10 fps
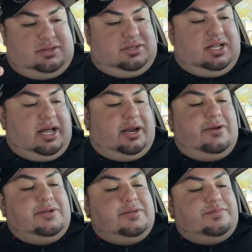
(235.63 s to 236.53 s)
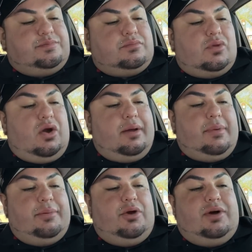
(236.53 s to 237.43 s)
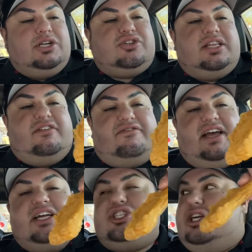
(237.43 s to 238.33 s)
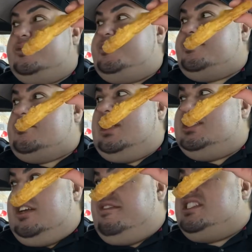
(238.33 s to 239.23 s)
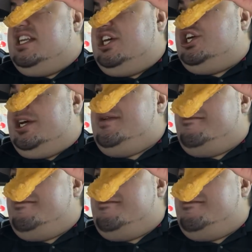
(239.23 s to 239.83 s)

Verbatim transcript: Sorry. All right, Mom, you want to try the fish? See if it's any good?